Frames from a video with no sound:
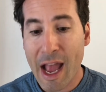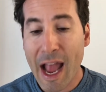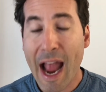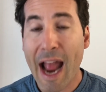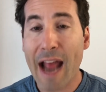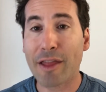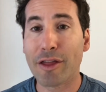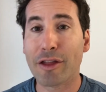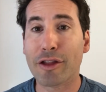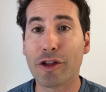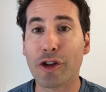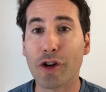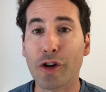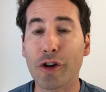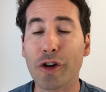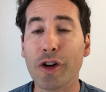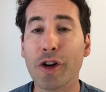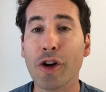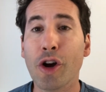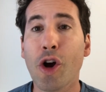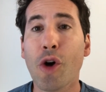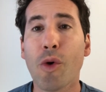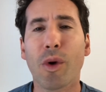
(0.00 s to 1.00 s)
And
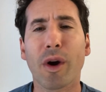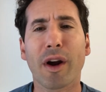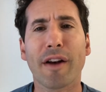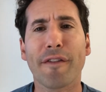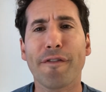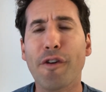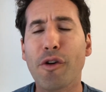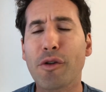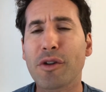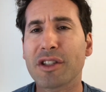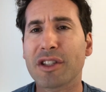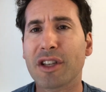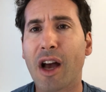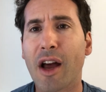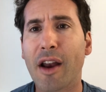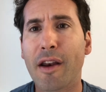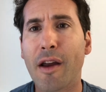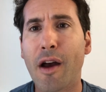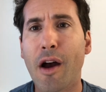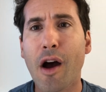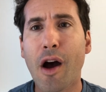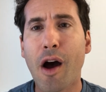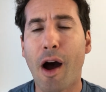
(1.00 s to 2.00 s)
third, we're going to focus
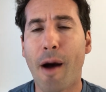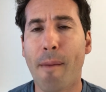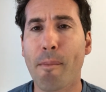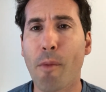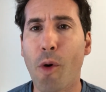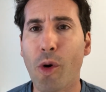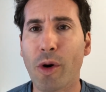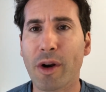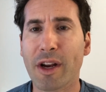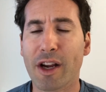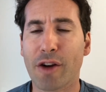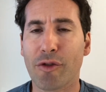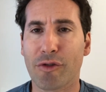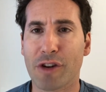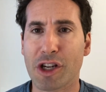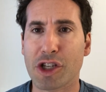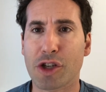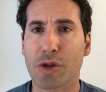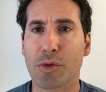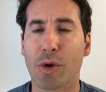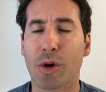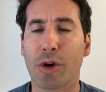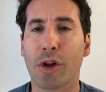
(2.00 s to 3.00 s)
on a morning
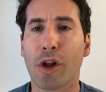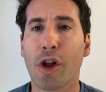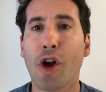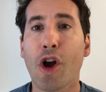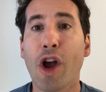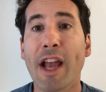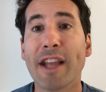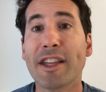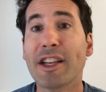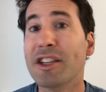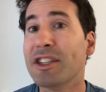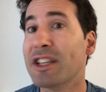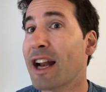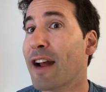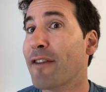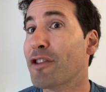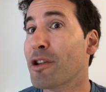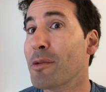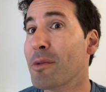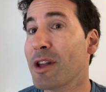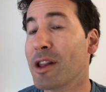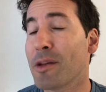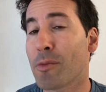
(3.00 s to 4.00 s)
ritual. It doesn't have
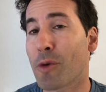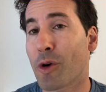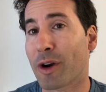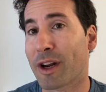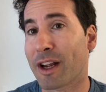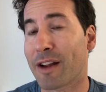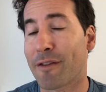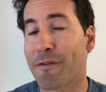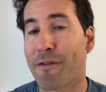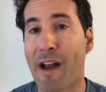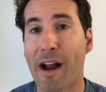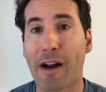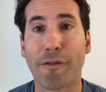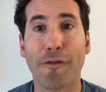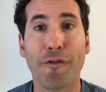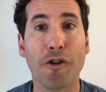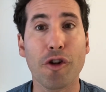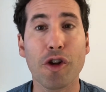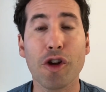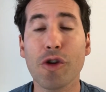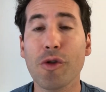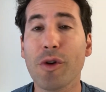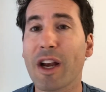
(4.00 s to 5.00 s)
to be in the morning, in fact. For
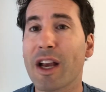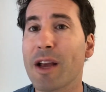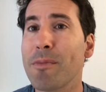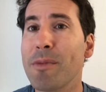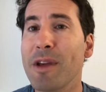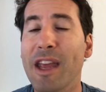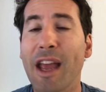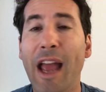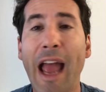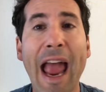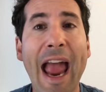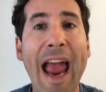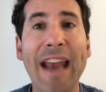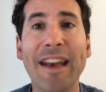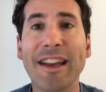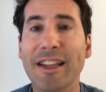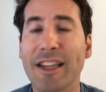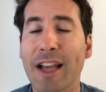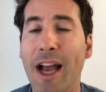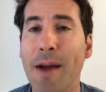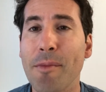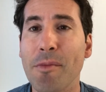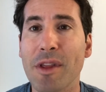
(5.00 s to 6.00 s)
you, it can be any
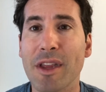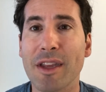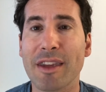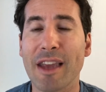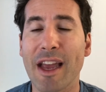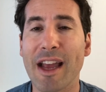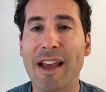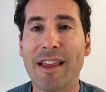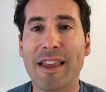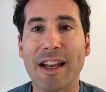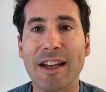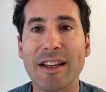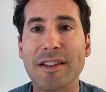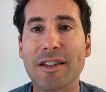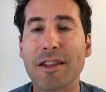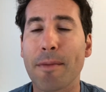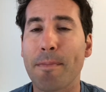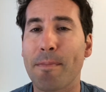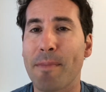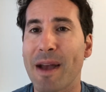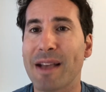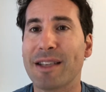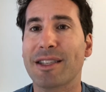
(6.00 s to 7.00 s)
time of the day that is the
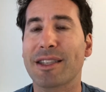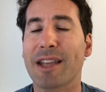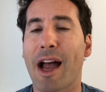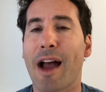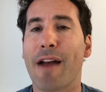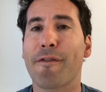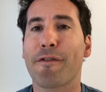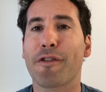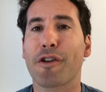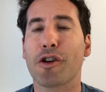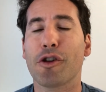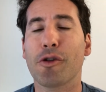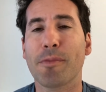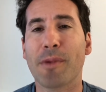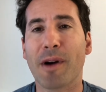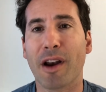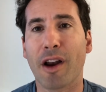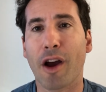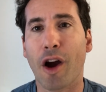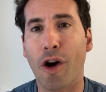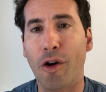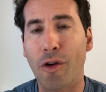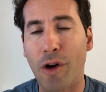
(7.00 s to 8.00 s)
best time for you,
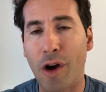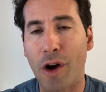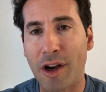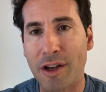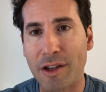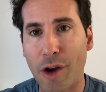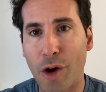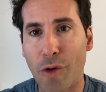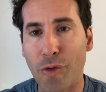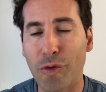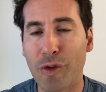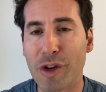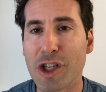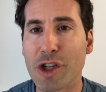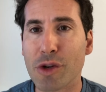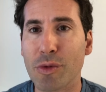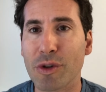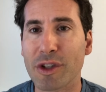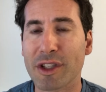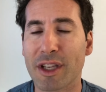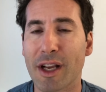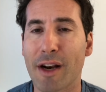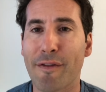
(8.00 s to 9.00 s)
but a
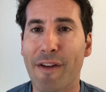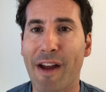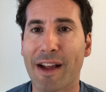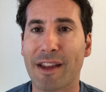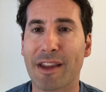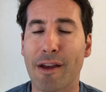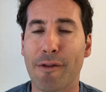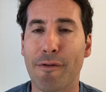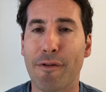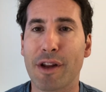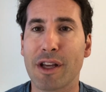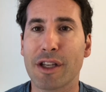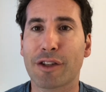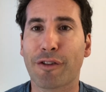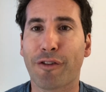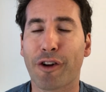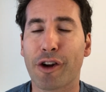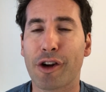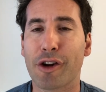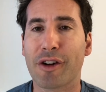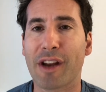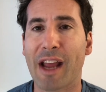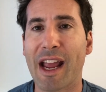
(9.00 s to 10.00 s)
ritual set of activities for
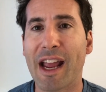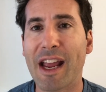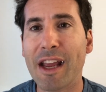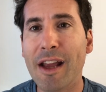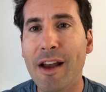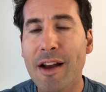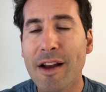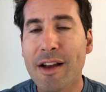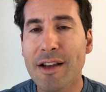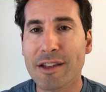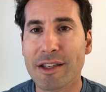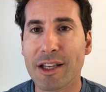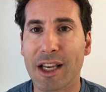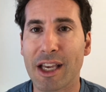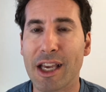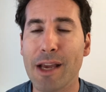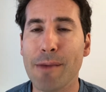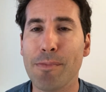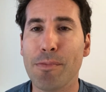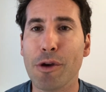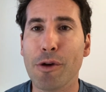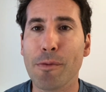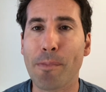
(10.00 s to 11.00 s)
your day to
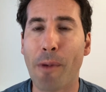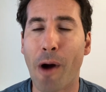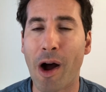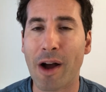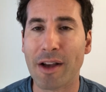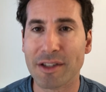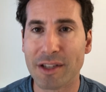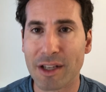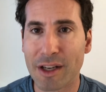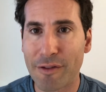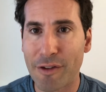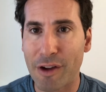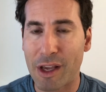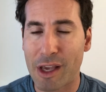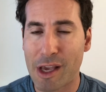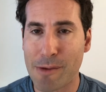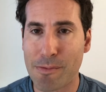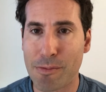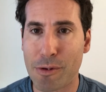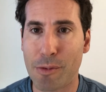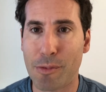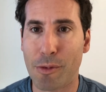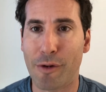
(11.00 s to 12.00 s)
keep you positive and
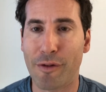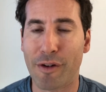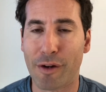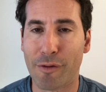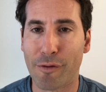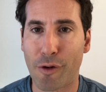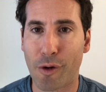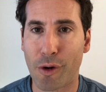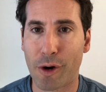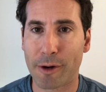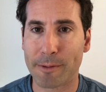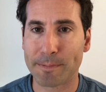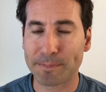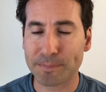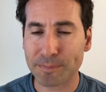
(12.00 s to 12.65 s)
keep you moving forward.